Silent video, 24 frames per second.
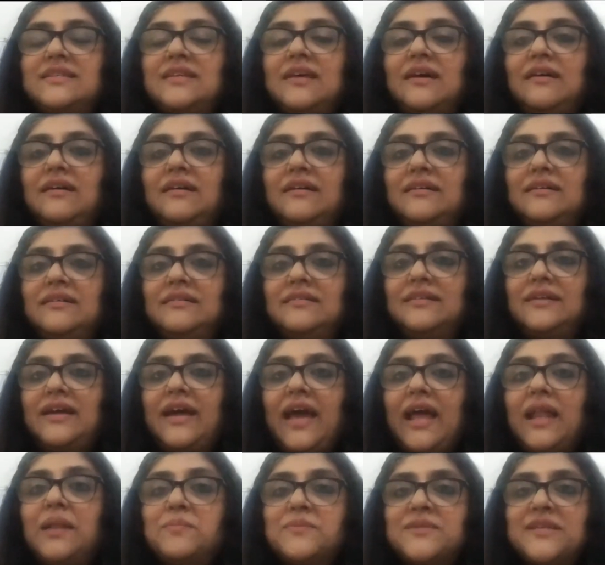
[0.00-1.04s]

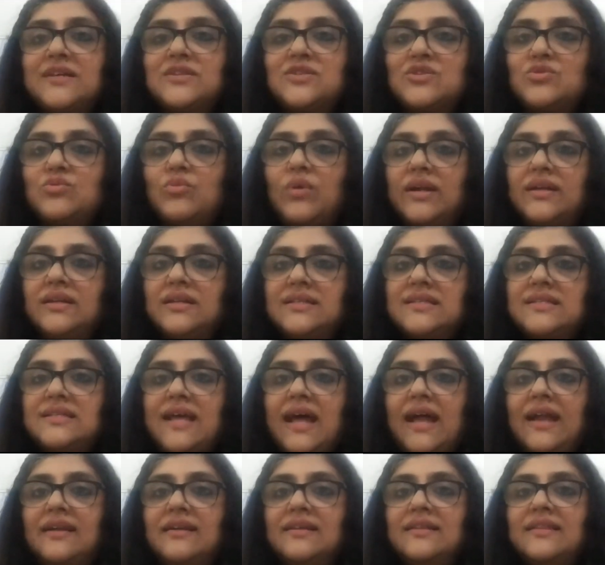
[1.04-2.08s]
helps us to
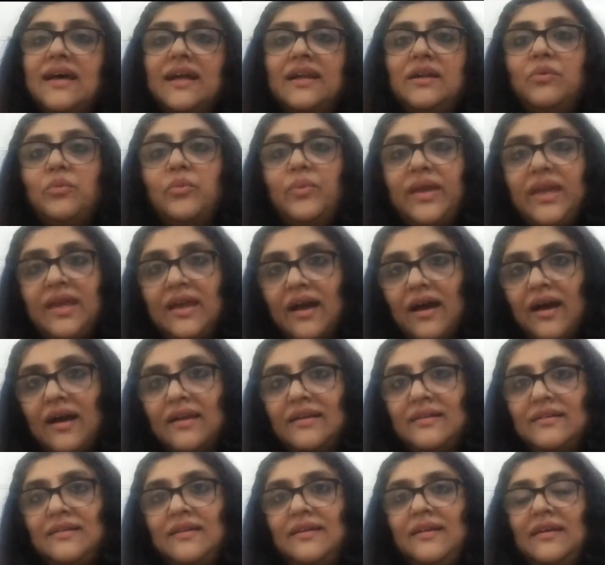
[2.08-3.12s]
understand that we
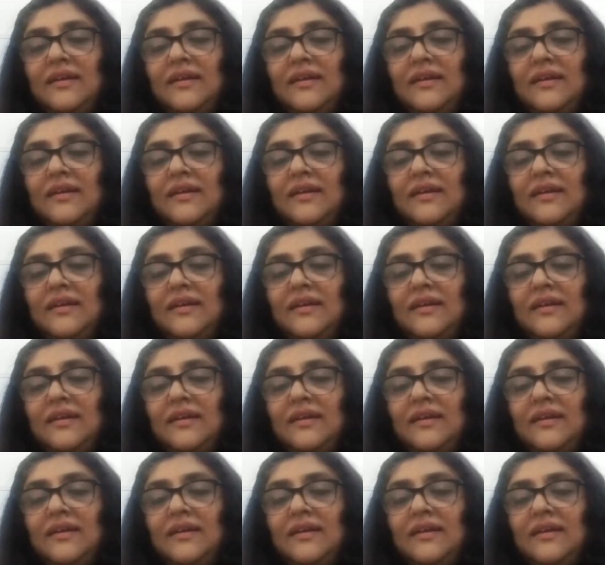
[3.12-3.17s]
are